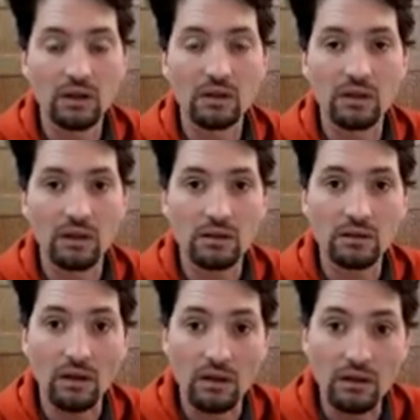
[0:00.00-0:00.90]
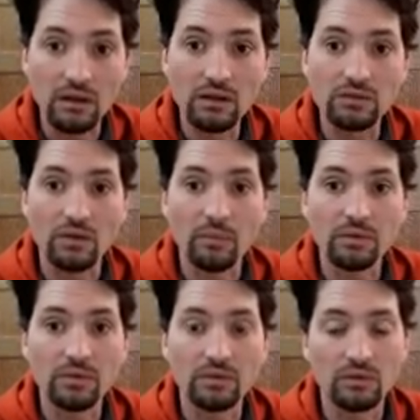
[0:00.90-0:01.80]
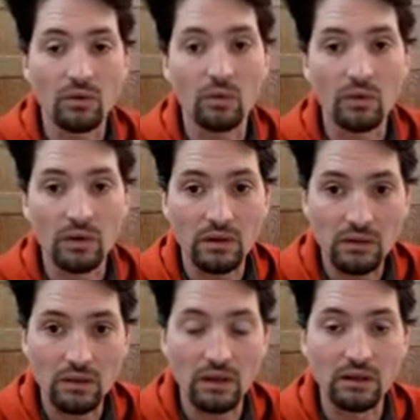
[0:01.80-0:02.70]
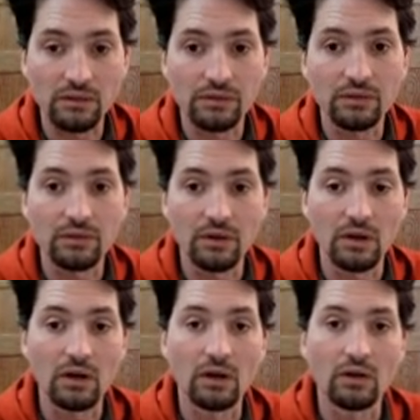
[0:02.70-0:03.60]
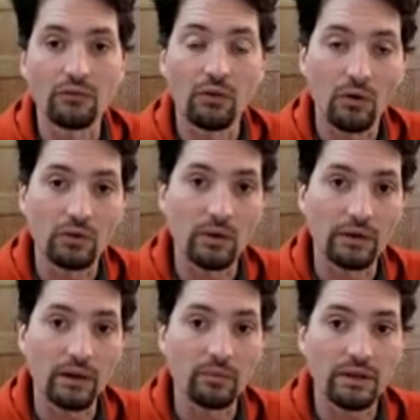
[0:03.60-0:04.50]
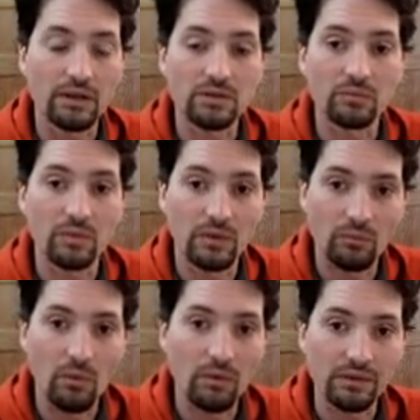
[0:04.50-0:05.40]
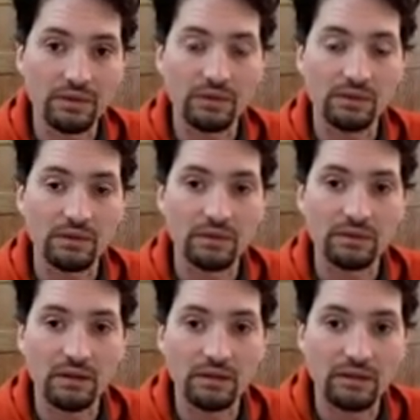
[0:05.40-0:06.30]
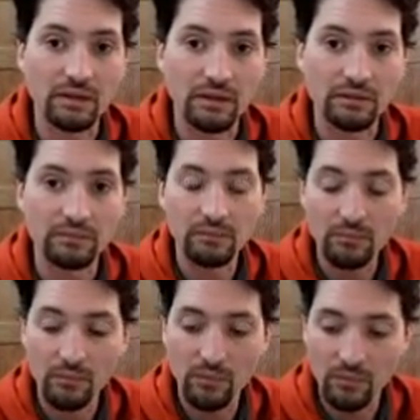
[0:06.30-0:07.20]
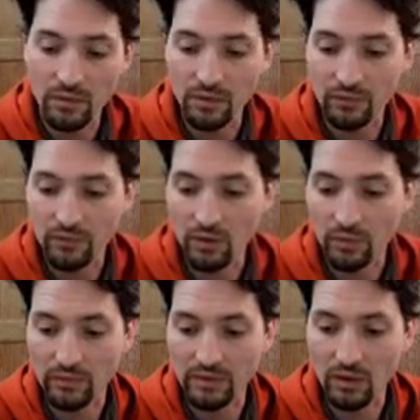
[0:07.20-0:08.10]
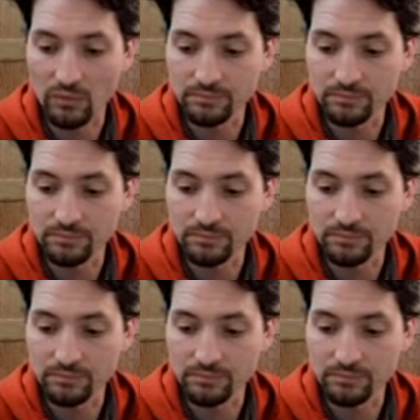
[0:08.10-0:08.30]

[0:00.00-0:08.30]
that's an interrupt, so it kills the foreground application. But we will see this in detail in the following video.